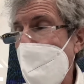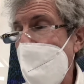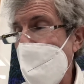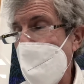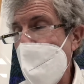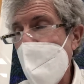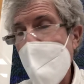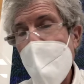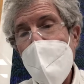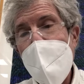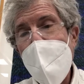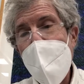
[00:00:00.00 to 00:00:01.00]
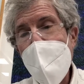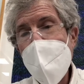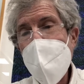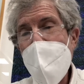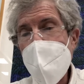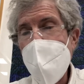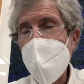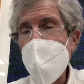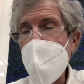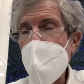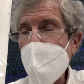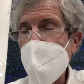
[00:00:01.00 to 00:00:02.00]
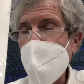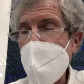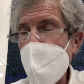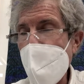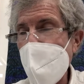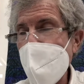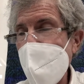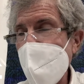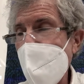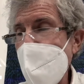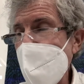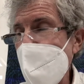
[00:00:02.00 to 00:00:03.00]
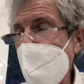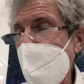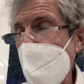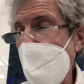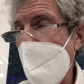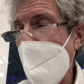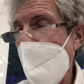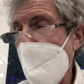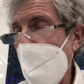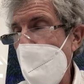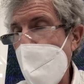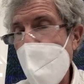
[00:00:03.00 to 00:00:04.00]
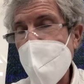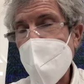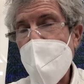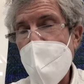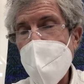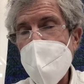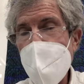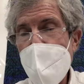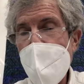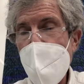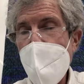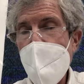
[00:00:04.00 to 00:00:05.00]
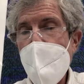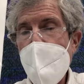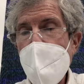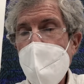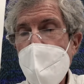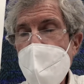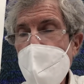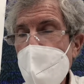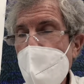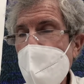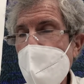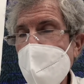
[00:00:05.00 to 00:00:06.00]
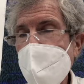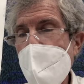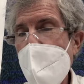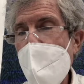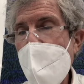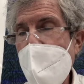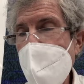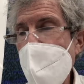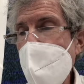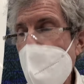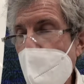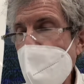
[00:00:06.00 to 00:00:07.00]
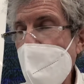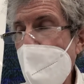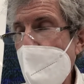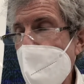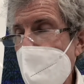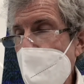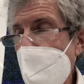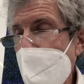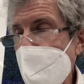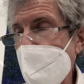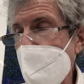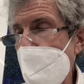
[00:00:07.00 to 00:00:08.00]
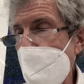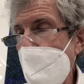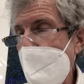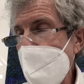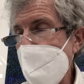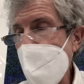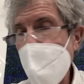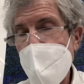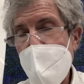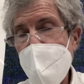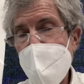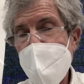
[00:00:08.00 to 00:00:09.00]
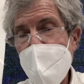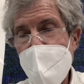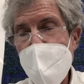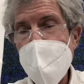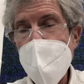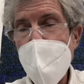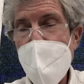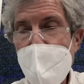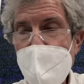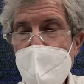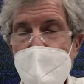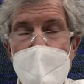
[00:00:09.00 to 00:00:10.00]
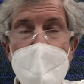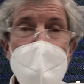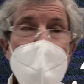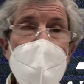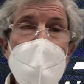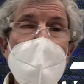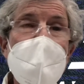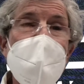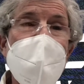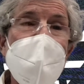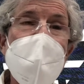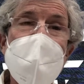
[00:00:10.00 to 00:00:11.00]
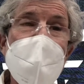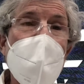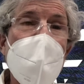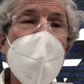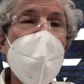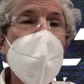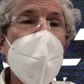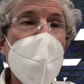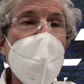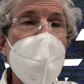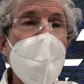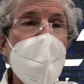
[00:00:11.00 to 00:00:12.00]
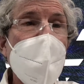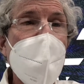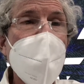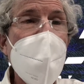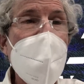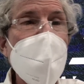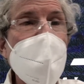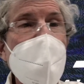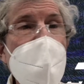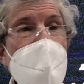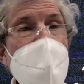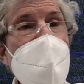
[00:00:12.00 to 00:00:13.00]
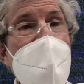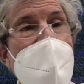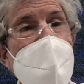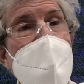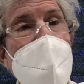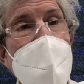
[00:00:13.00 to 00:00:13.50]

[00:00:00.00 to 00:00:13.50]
anyway, I am happy to work with Republicans on this issue where there's common ground. But you almost had me murdered 3 weeks ago, so you can sit this one out. So she just didn't want any part of having him as an ally,